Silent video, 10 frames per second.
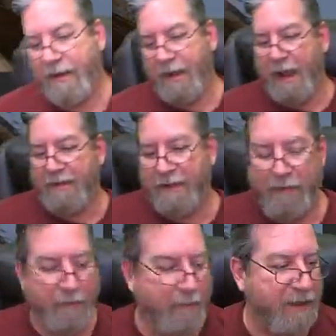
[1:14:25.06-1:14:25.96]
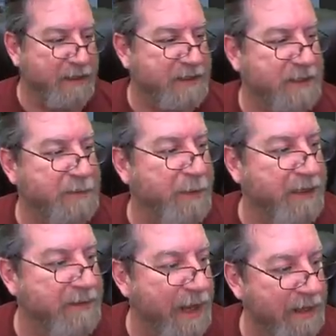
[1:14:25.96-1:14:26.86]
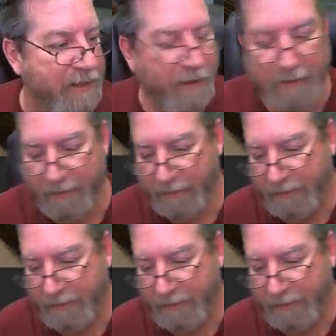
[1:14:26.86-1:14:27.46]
I think it would be spectacular.